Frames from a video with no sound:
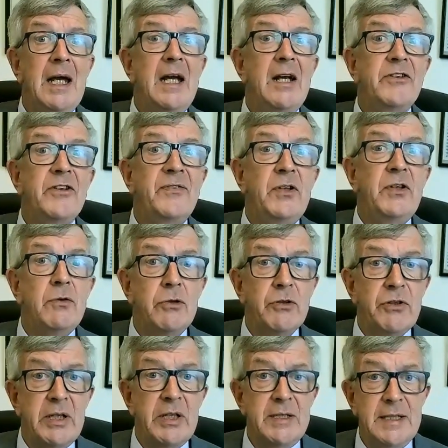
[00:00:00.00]
Here's a few
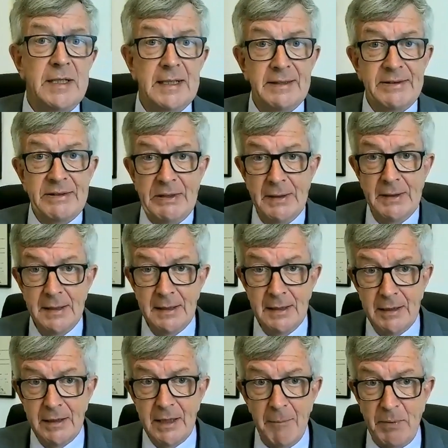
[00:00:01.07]
good ideas.
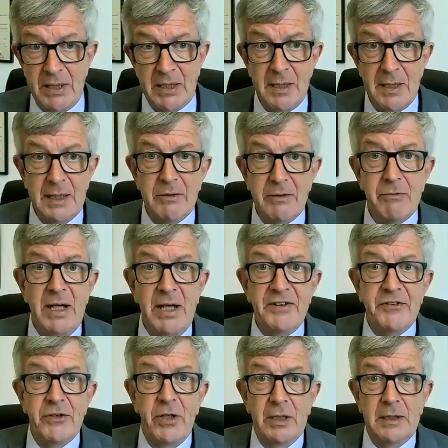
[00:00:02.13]
A bit like
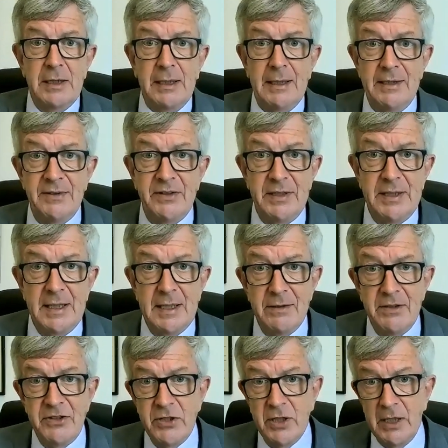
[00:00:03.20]
restaurant guides in the
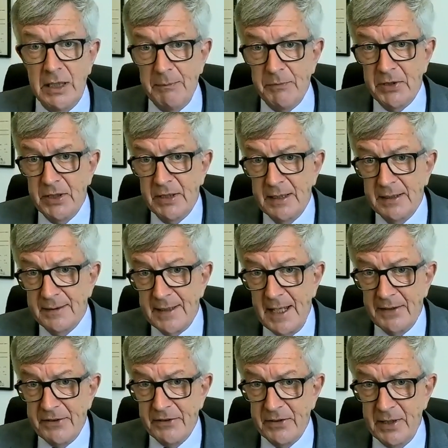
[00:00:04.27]
Irish Times on a
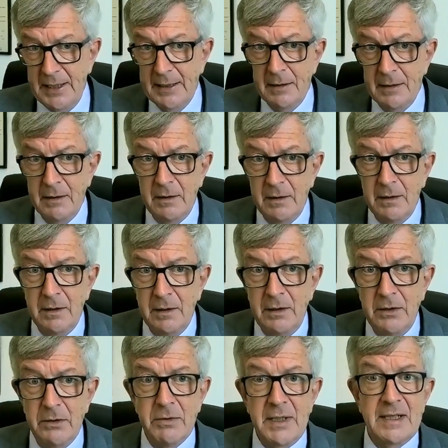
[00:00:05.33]
Saturday.
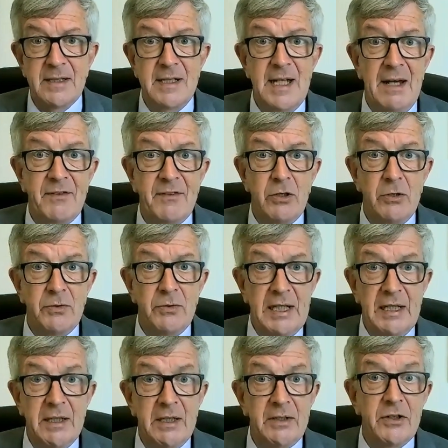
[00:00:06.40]
You don't actually have to go
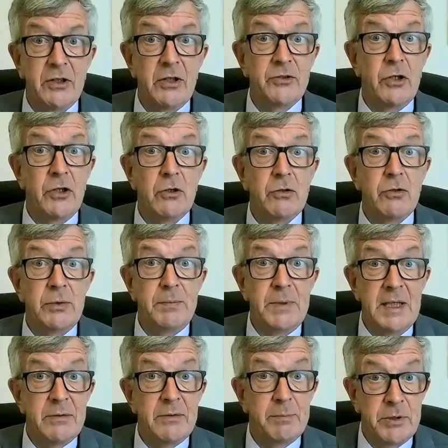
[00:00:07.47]
there. It's all going to
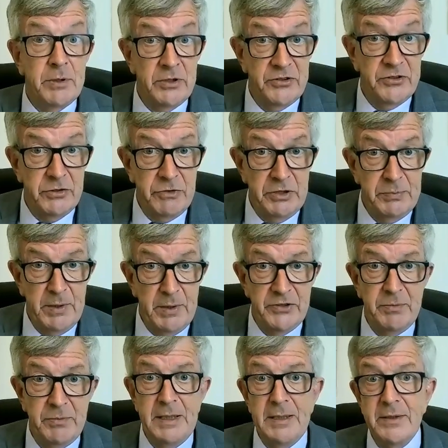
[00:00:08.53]
be down to personal
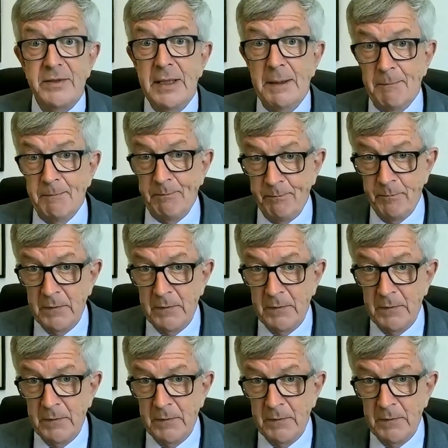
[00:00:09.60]
responsibility.